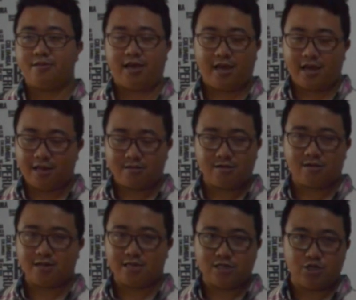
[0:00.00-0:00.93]
They
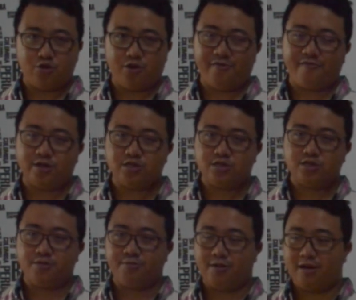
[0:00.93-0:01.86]
entered as a joint
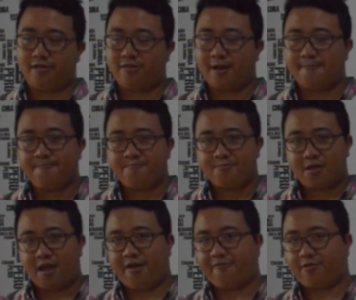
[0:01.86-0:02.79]
venture, but I think
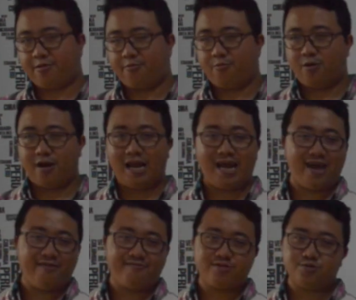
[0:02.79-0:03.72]
after
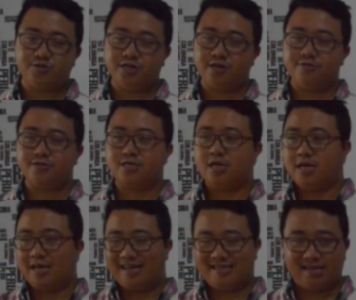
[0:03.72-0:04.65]
1.5, 2 years,
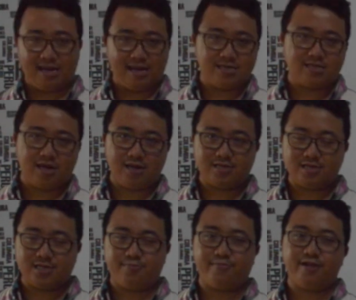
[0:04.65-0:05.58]
they decided to
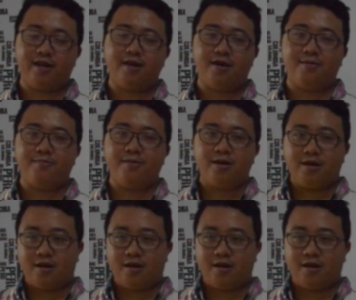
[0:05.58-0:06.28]
split up.